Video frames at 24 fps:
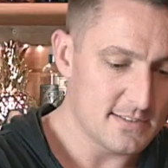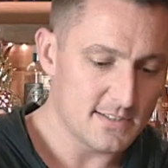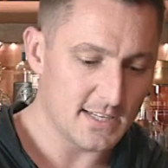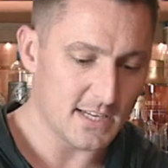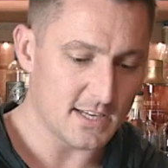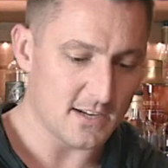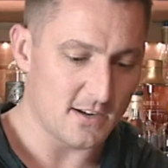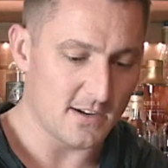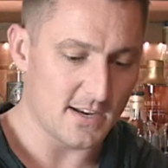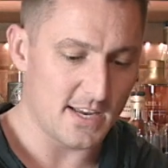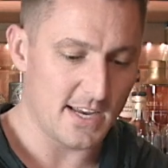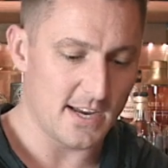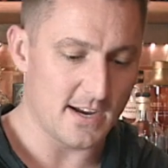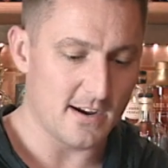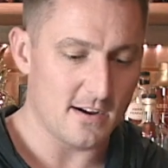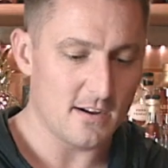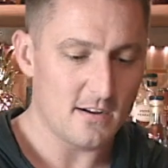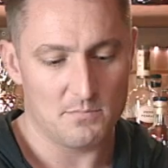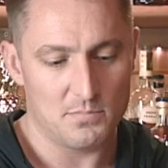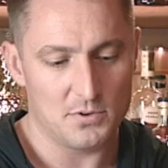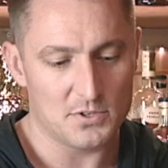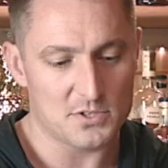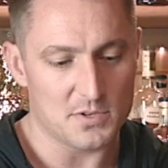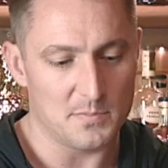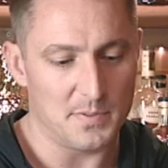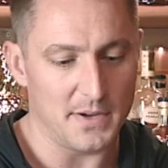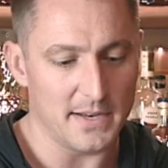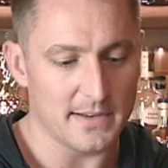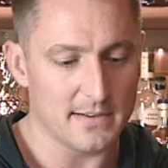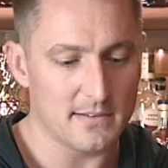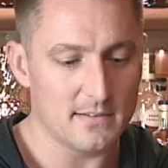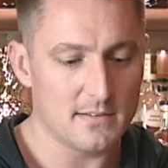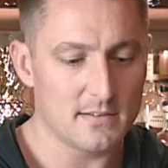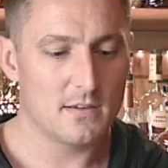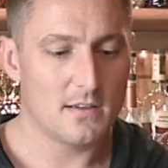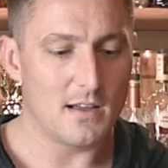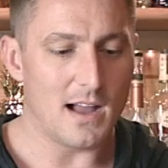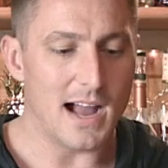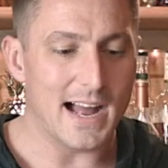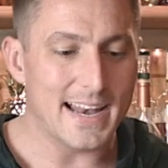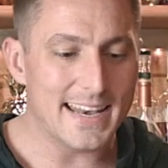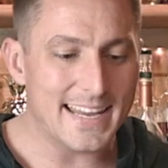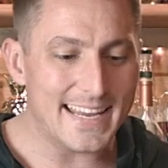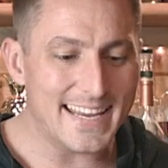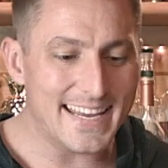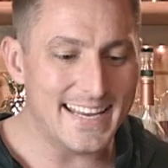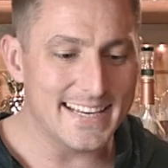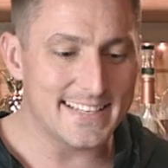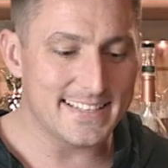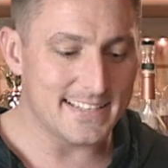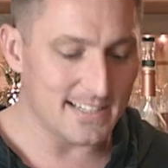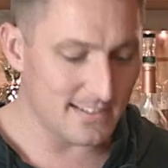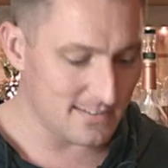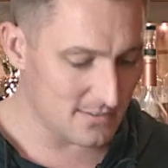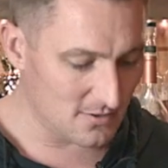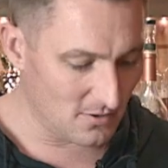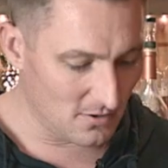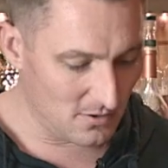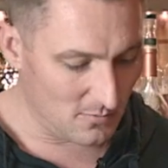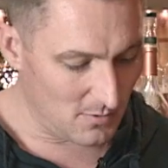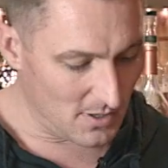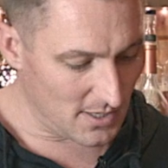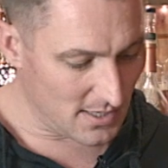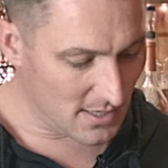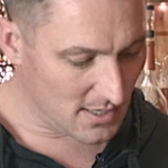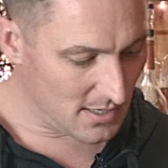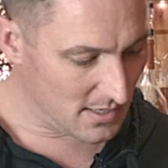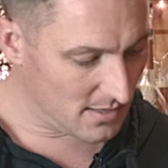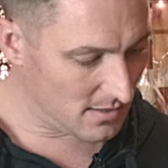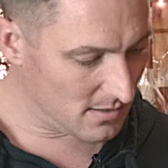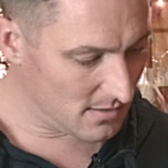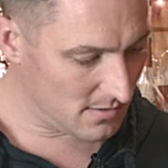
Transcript: Stick it on here and push the button and it does all the work.